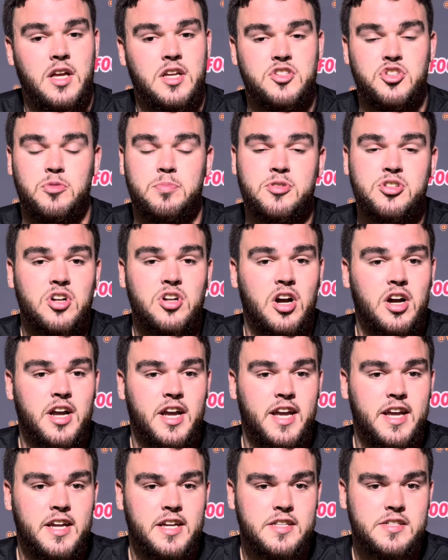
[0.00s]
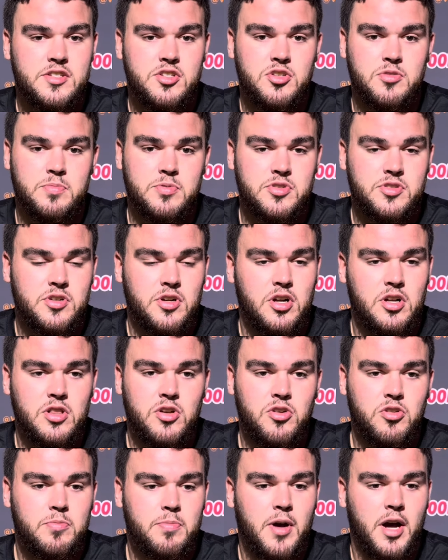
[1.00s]
Super strong hands, super strong
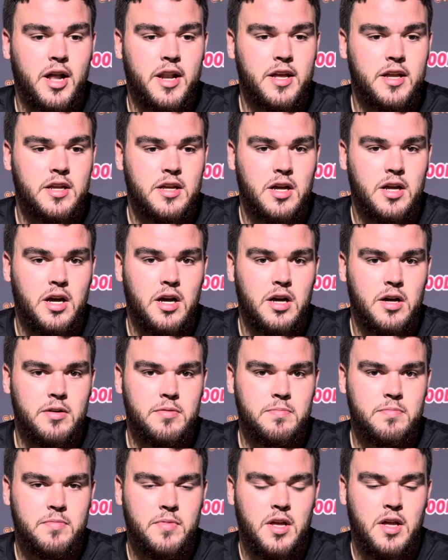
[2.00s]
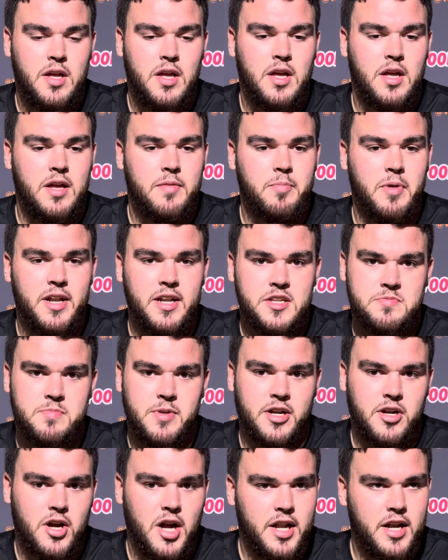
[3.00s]
lower body. Man, he's
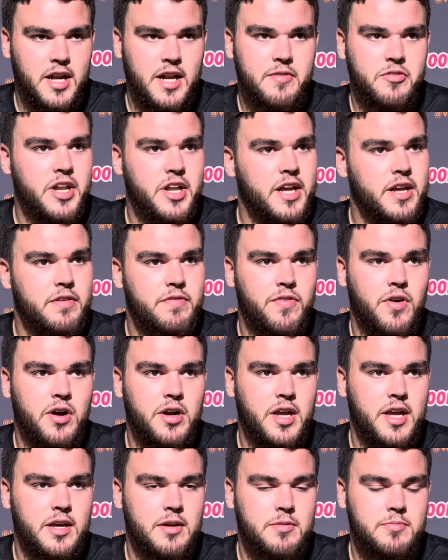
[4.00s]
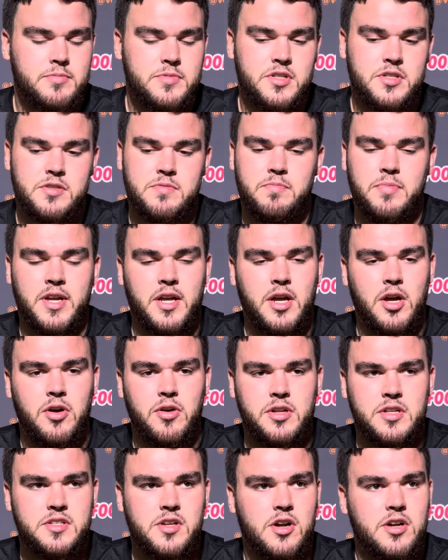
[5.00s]
been grinding every day in fall camp, just been
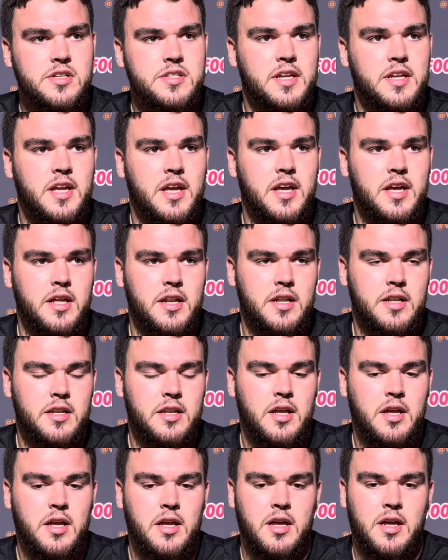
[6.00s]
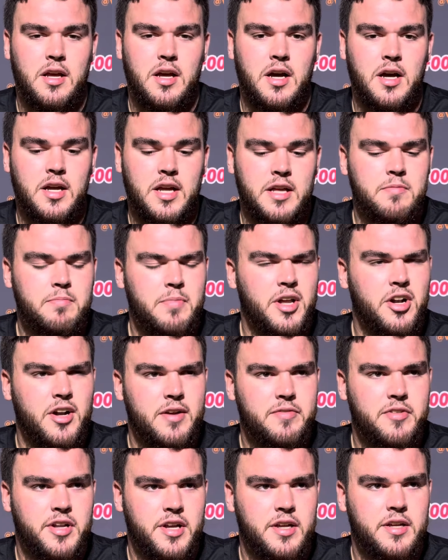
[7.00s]
going as hard as he can and getting better
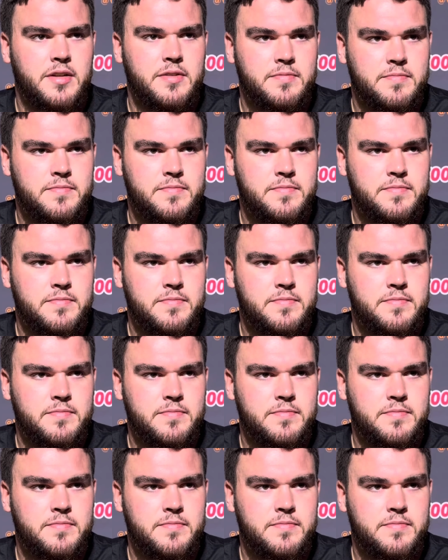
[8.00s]
every day.